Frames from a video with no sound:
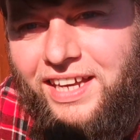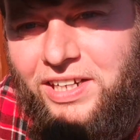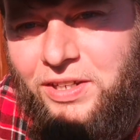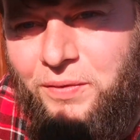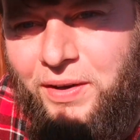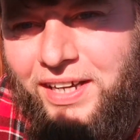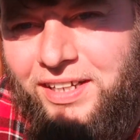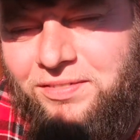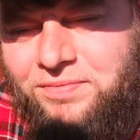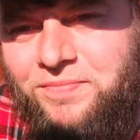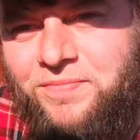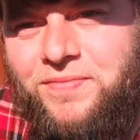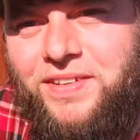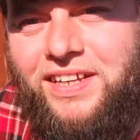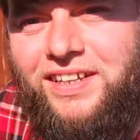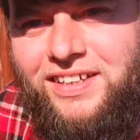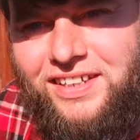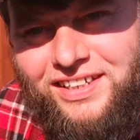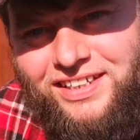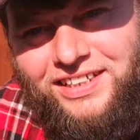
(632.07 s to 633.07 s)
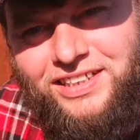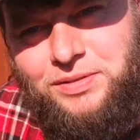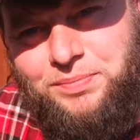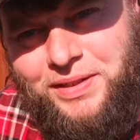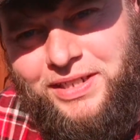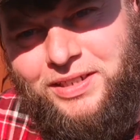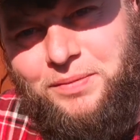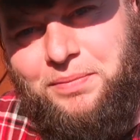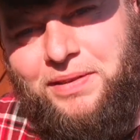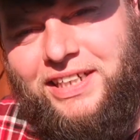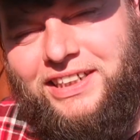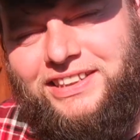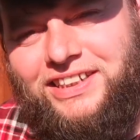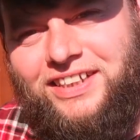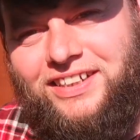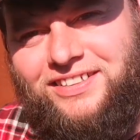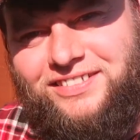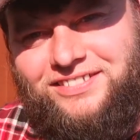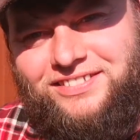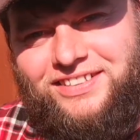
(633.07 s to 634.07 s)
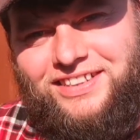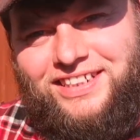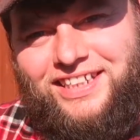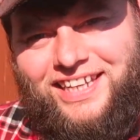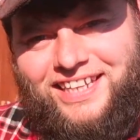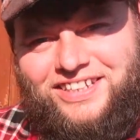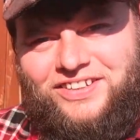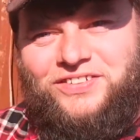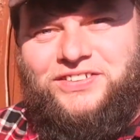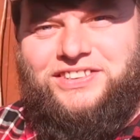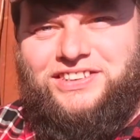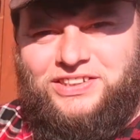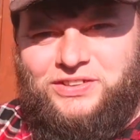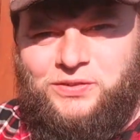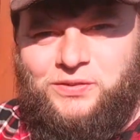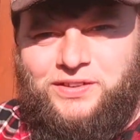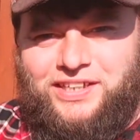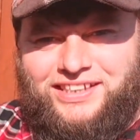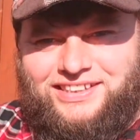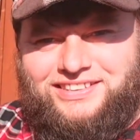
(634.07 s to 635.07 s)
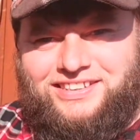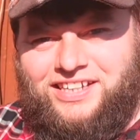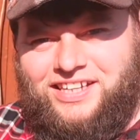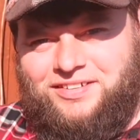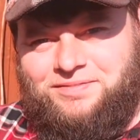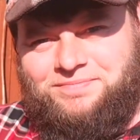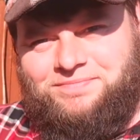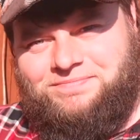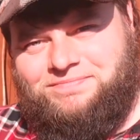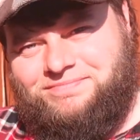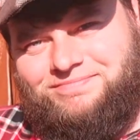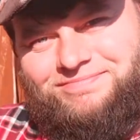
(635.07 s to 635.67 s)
Anyway, it's been a pleasure, and I'll see you all next time.